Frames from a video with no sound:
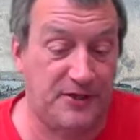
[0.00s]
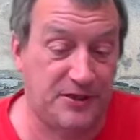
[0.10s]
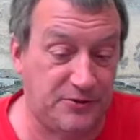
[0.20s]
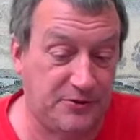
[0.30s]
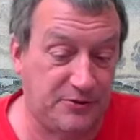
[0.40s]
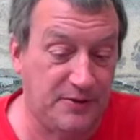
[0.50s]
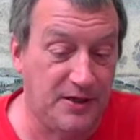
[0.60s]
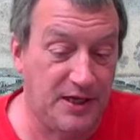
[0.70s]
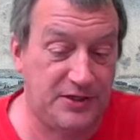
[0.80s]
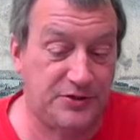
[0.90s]
of history,
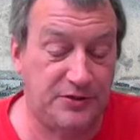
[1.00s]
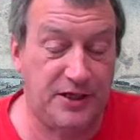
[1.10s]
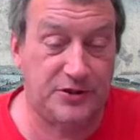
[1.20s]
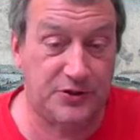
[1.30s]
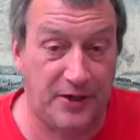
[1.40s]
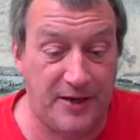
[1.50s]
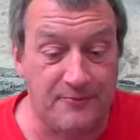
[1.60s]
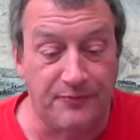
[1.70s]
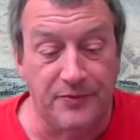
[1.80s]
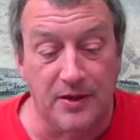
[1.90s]
his, history